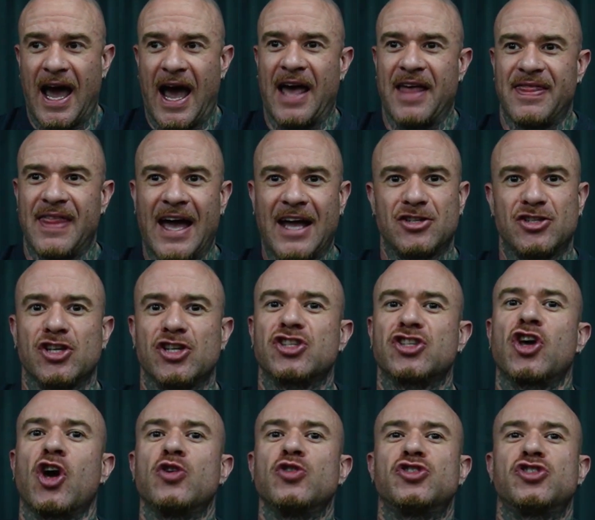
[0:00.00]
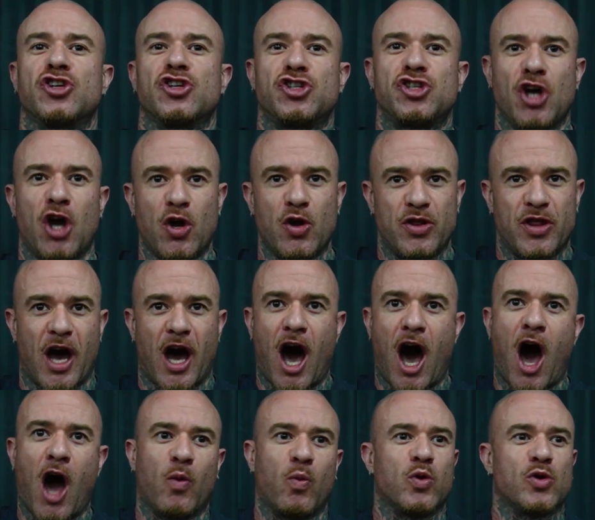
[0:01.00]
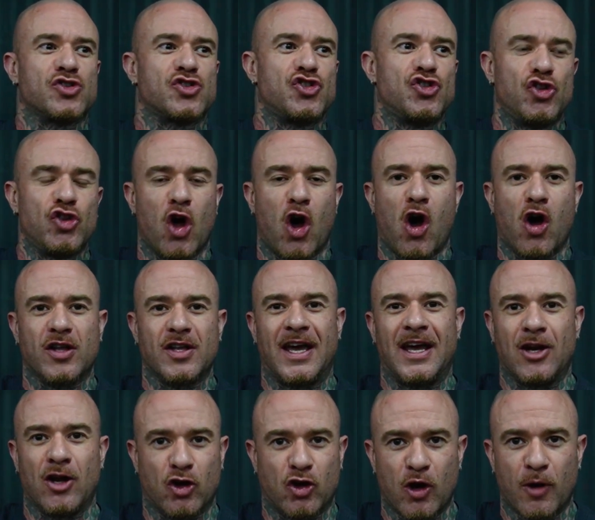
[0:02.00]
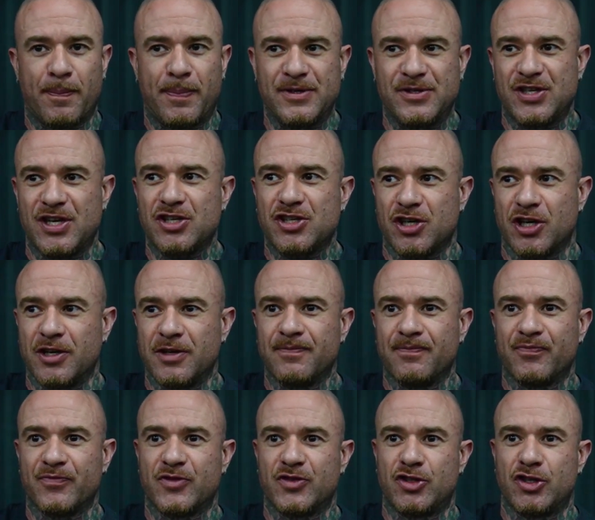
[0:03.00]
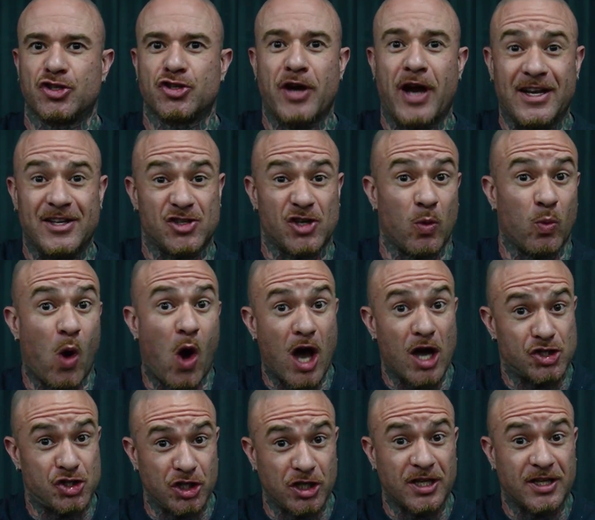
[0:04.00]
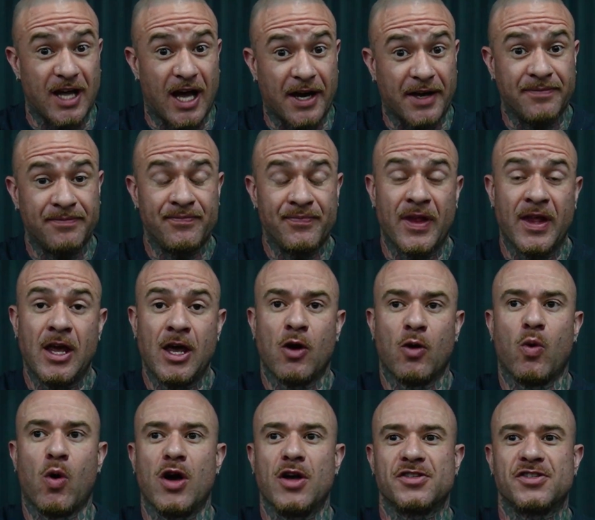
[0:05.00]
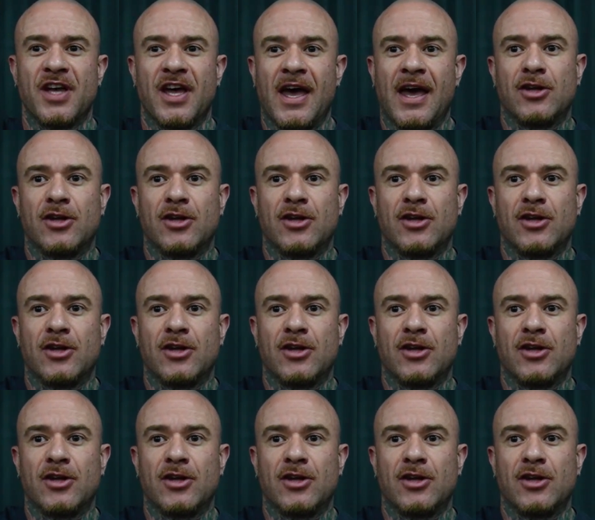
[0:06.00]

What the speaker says: And that just goes to show that I was not in a good position to train. So what I should have done was